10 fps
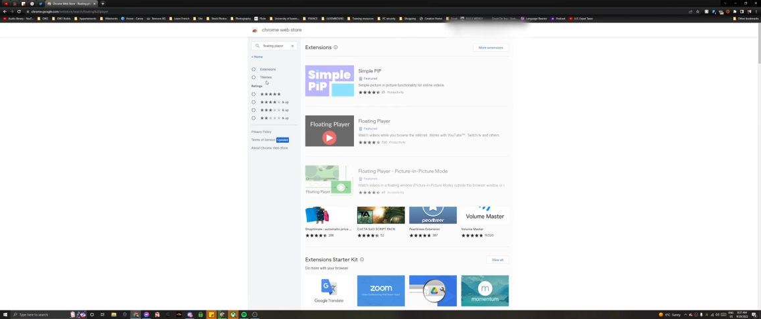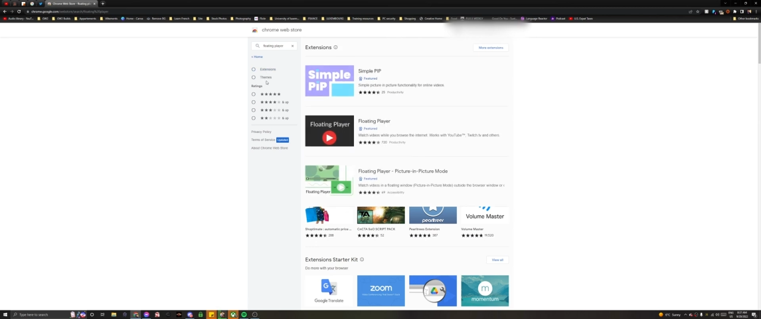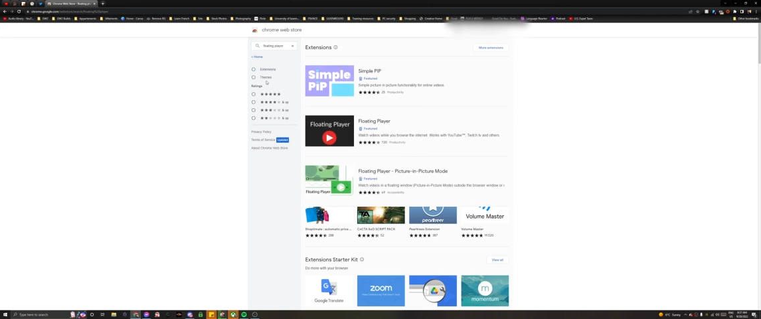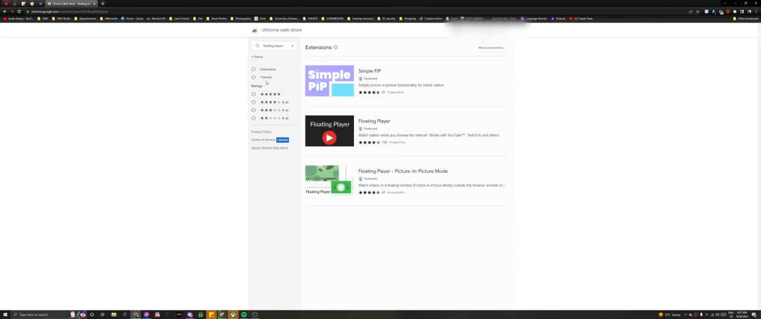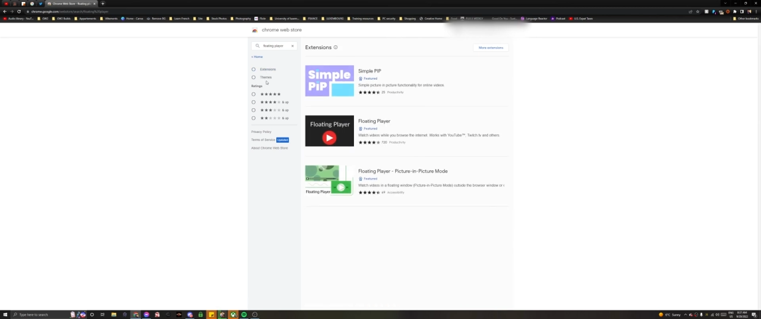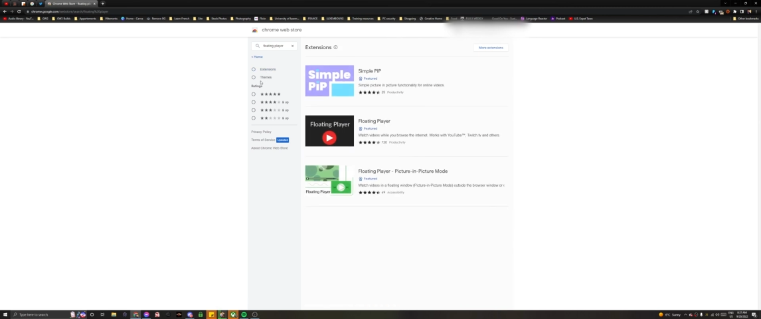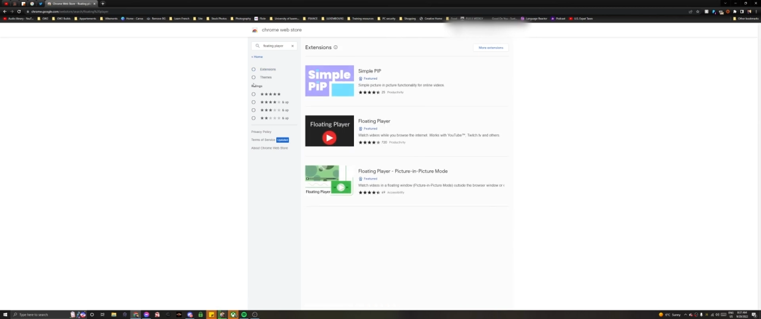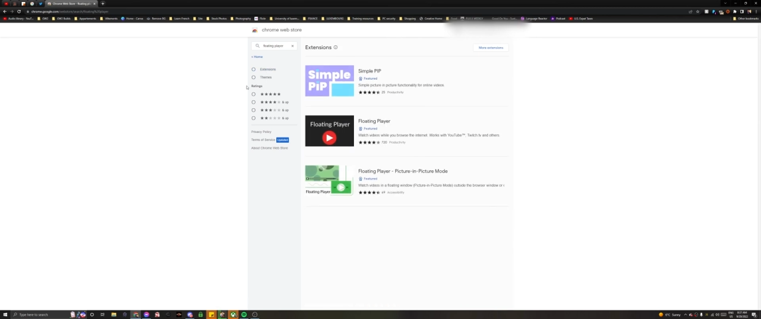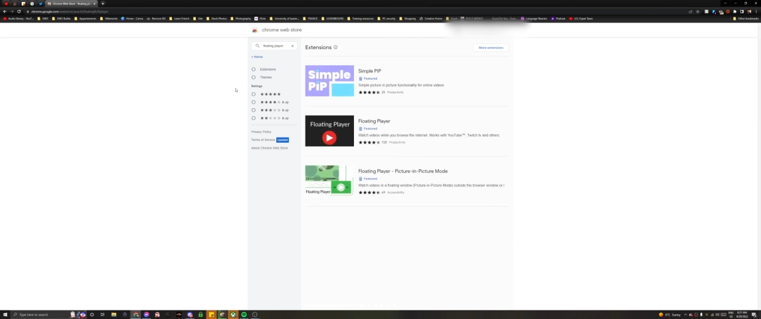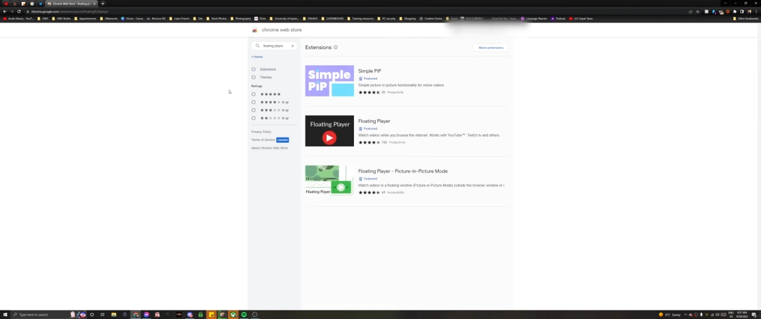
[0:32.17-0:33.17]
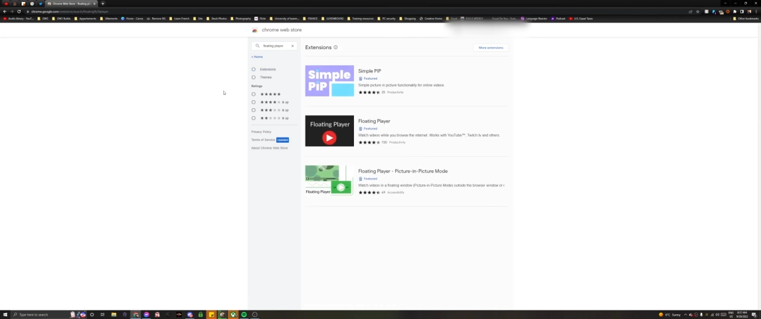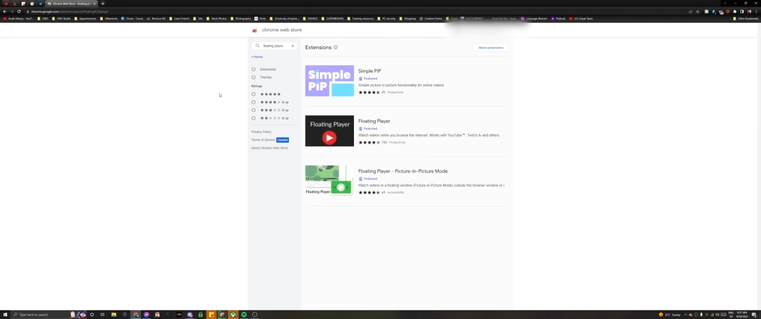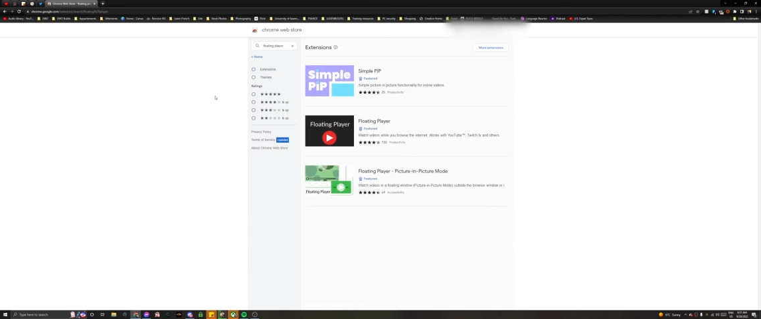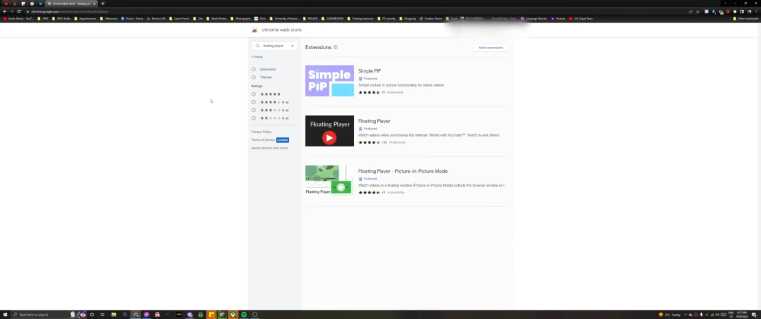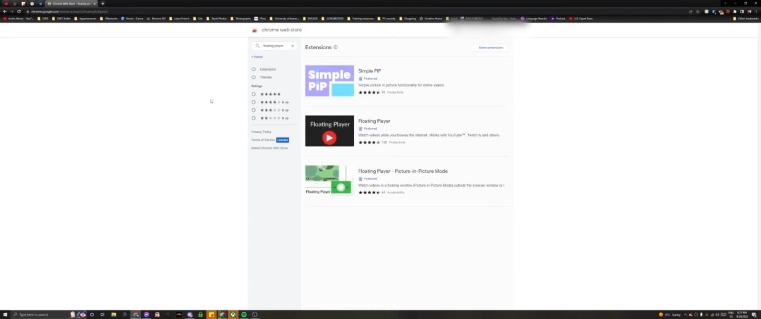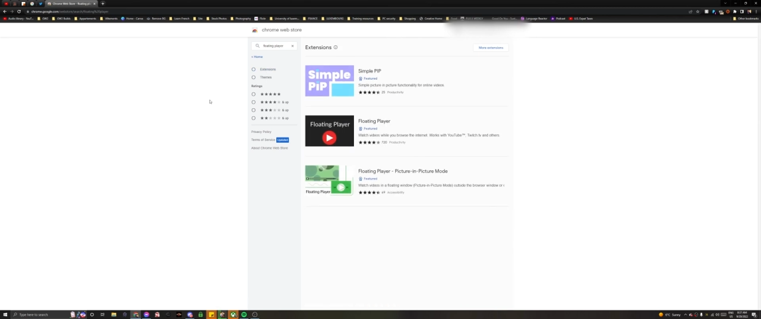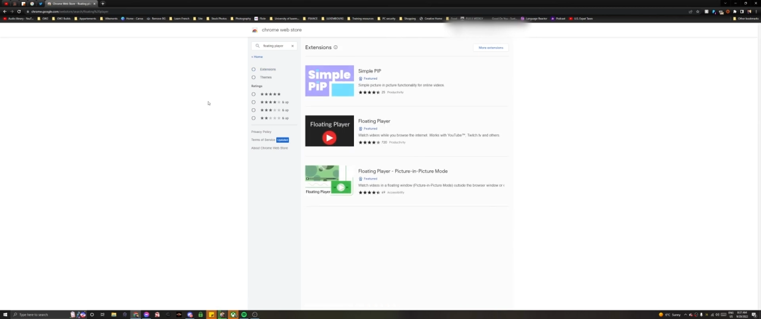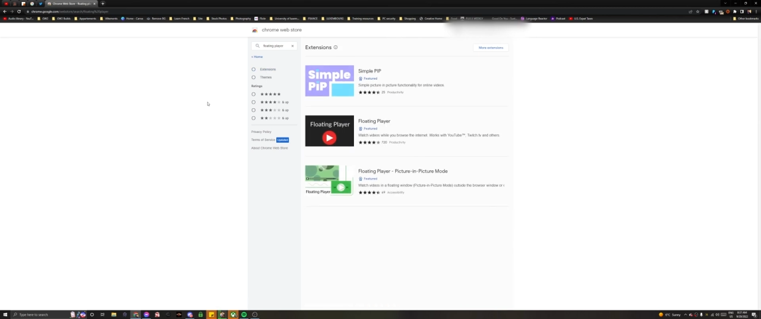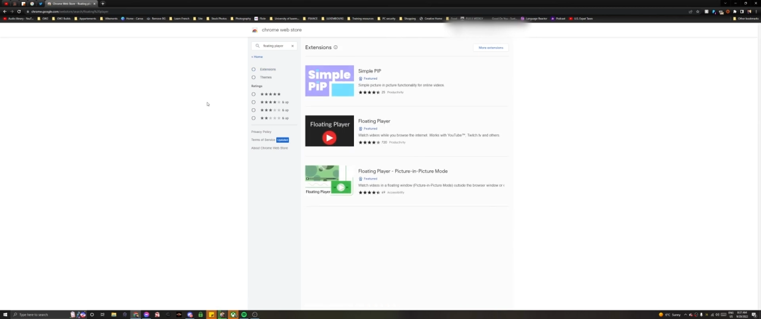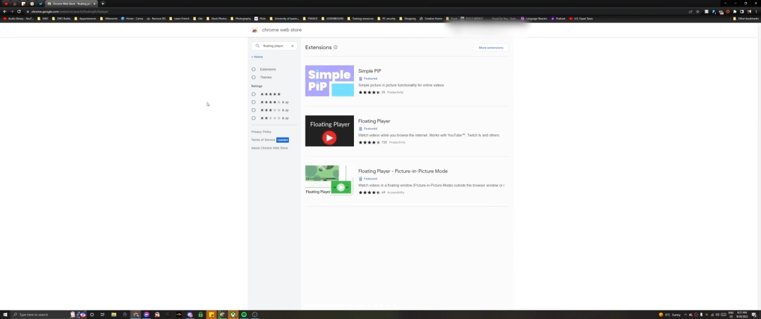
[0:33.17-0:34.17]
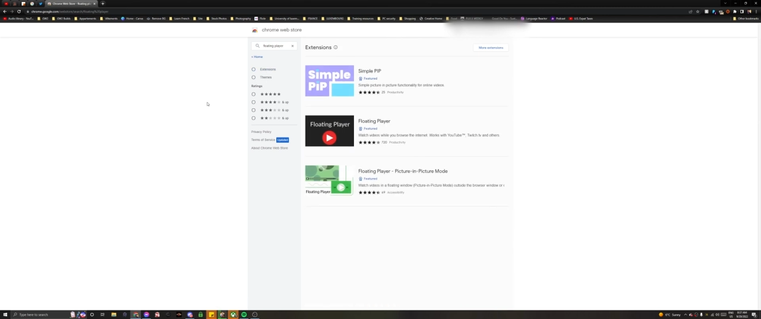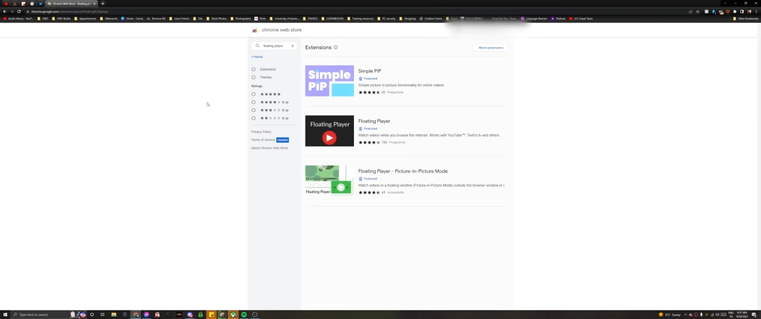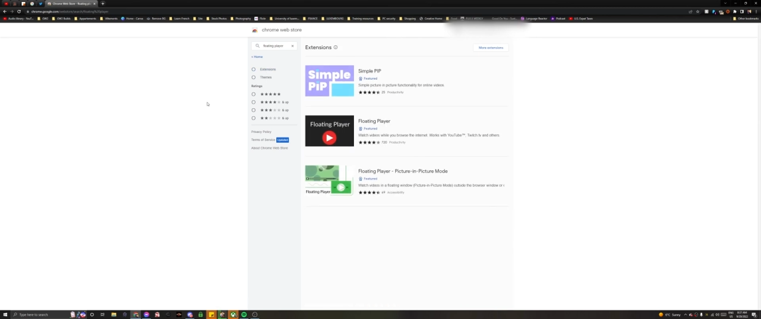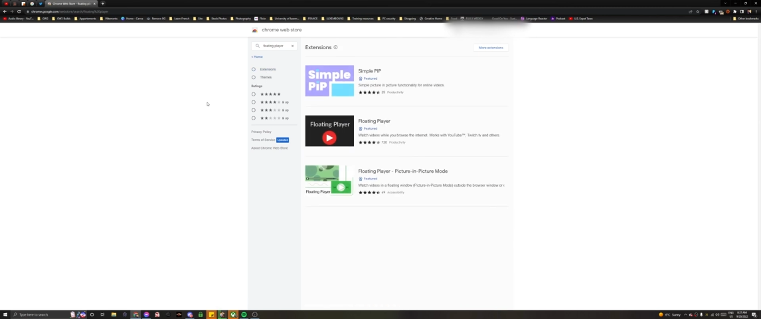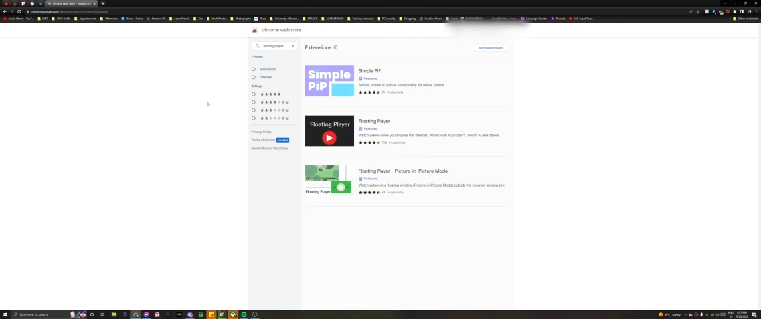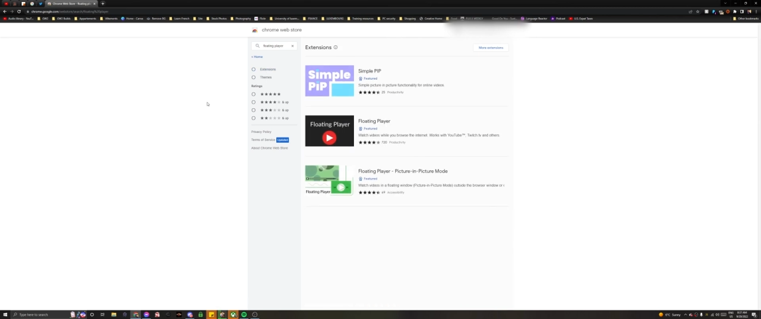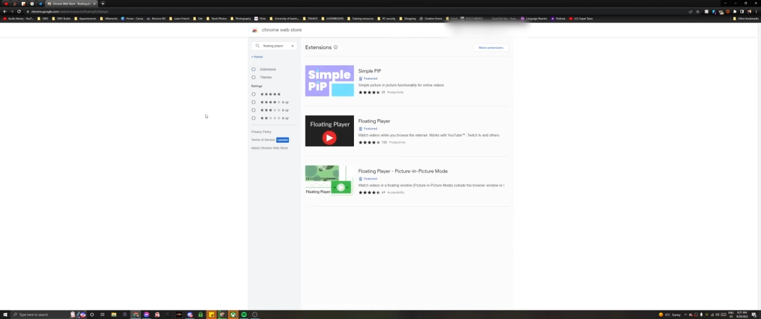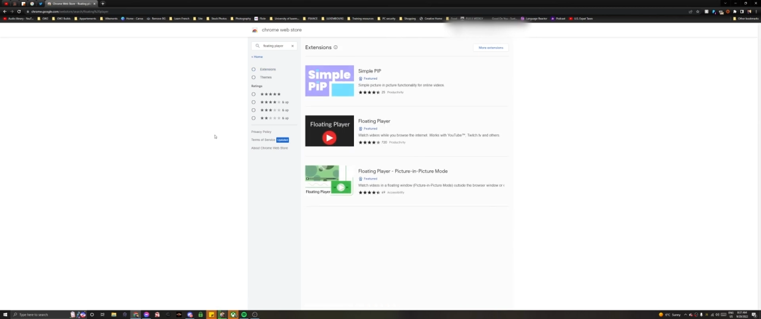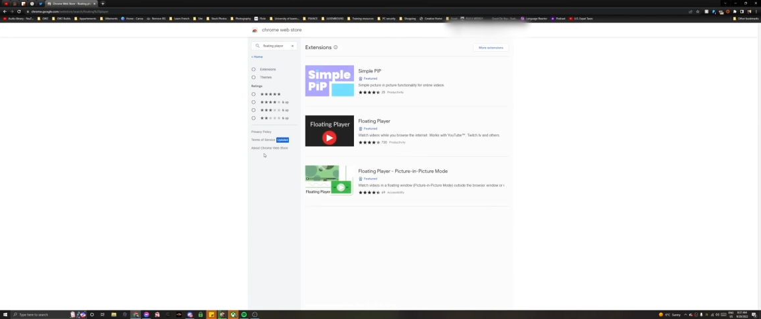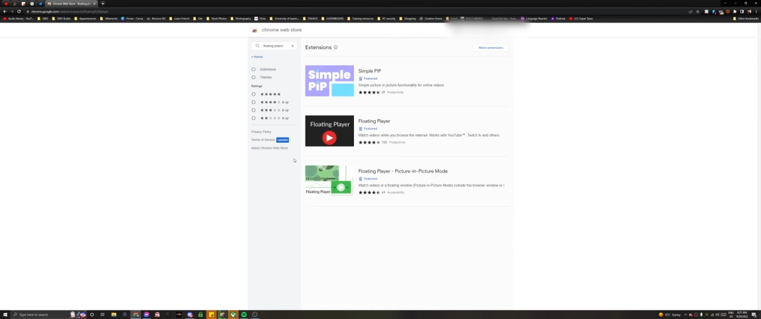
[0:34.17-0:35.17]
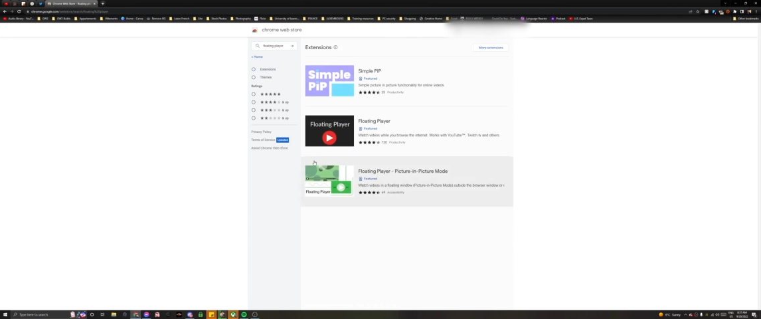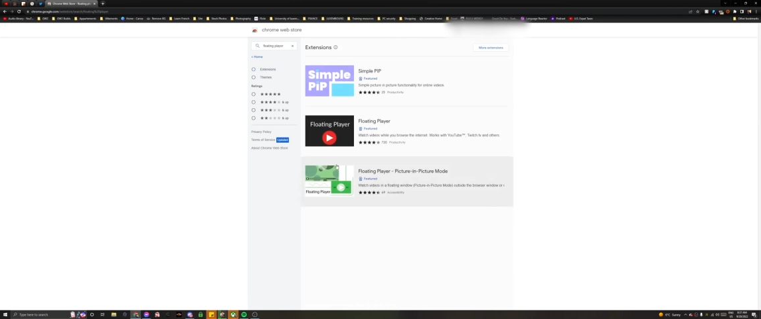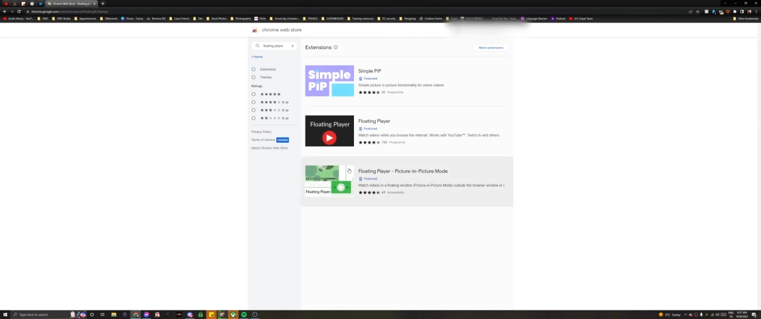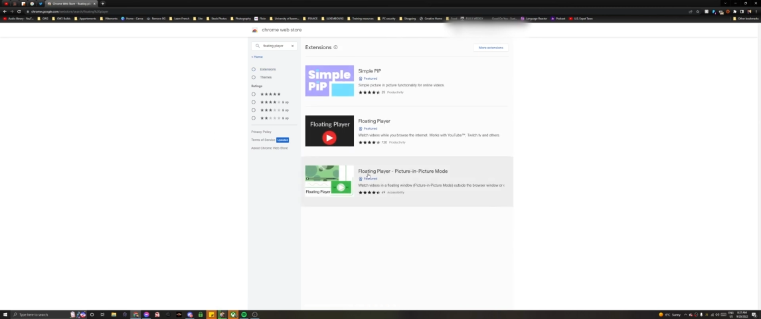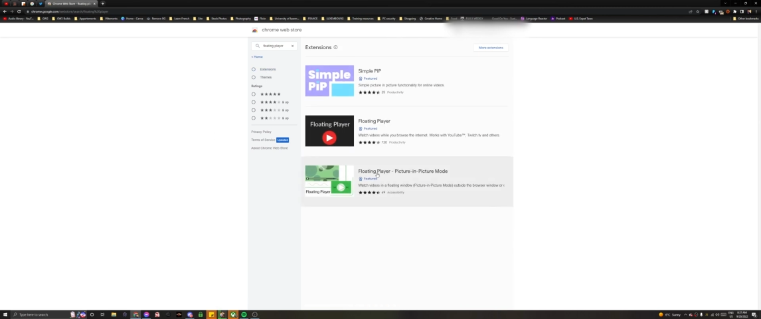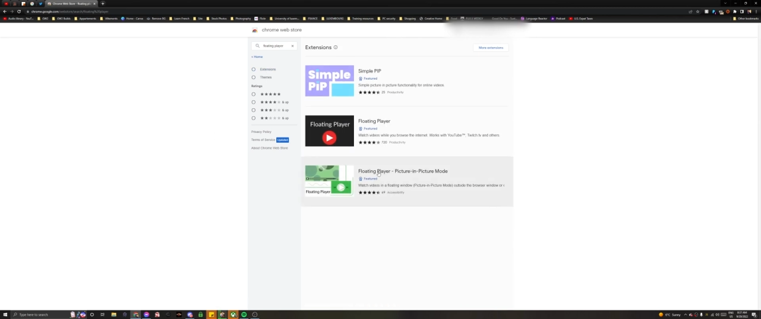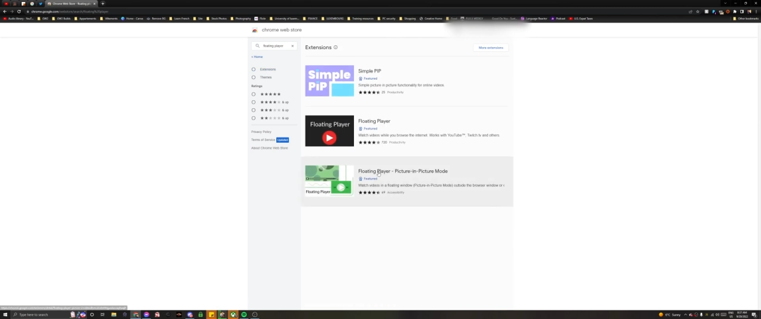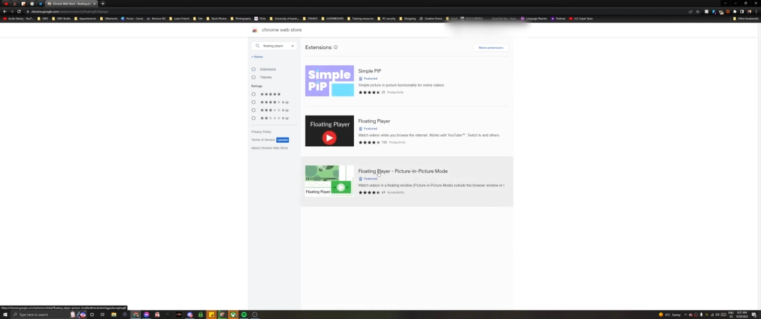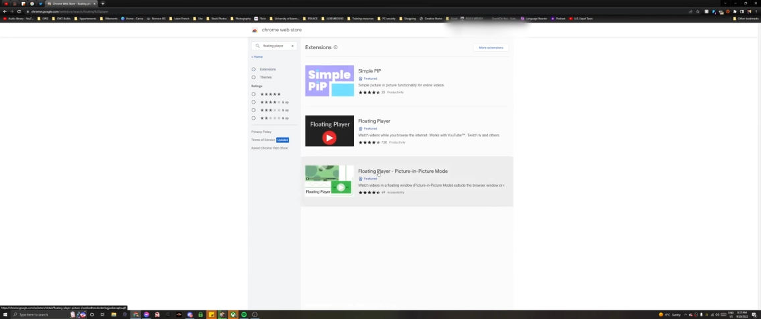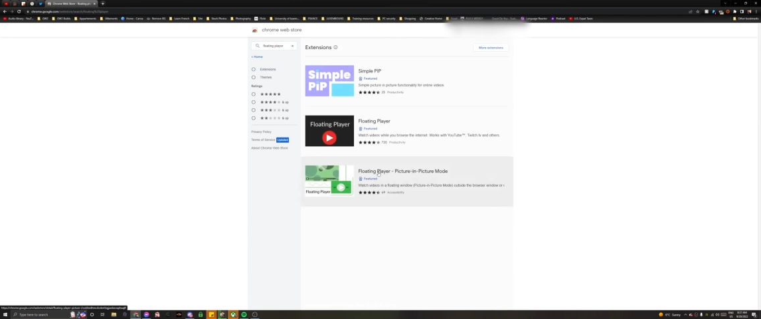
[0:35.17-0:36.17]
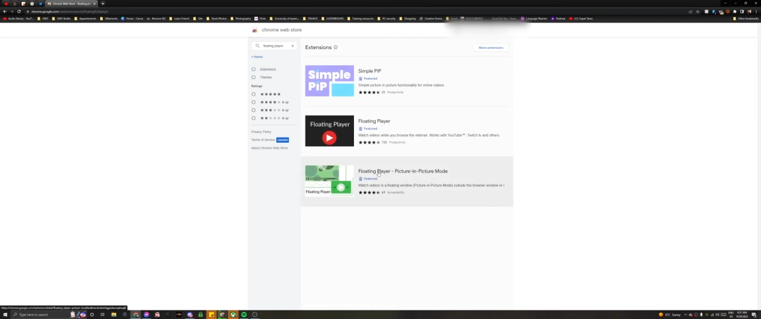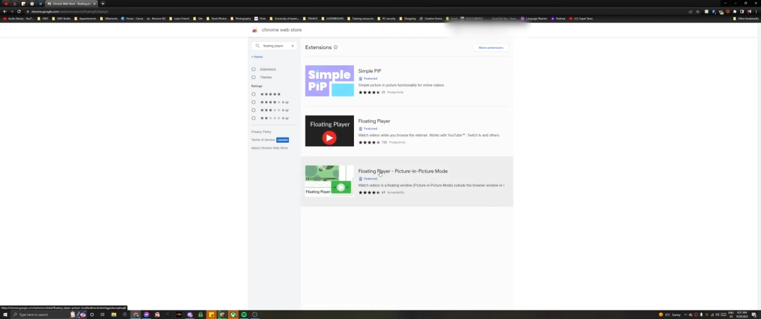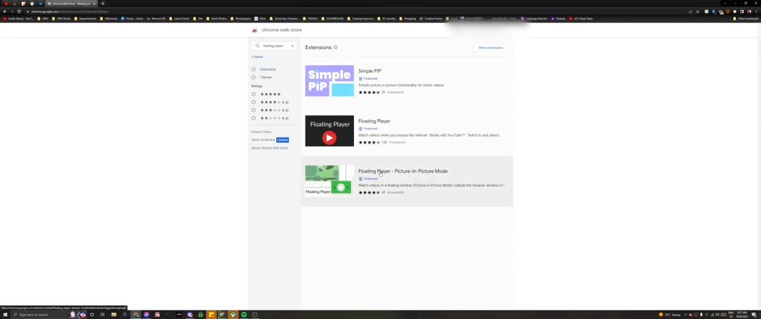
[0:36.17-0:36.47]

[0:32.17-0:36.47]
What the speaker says: Nobody's mouth can be seen.